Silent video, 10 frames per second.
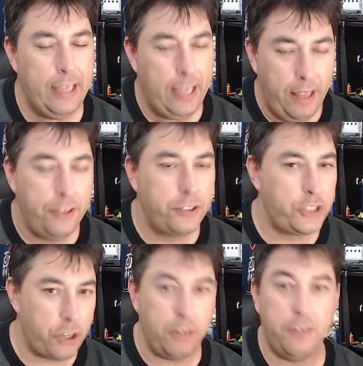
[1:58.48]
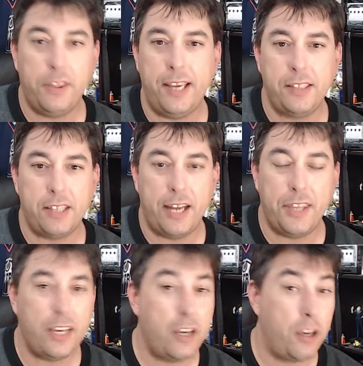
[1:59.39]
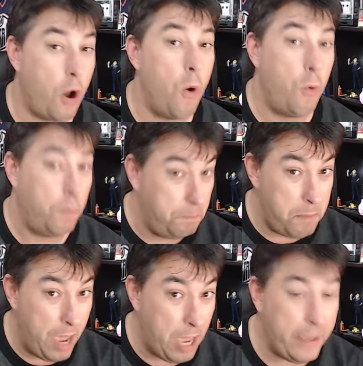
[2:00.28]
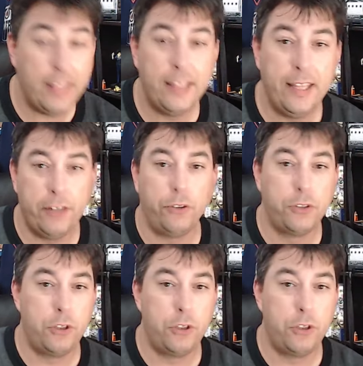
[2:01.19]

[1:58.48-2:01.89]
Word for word: there's certain things that I think go maybe a little too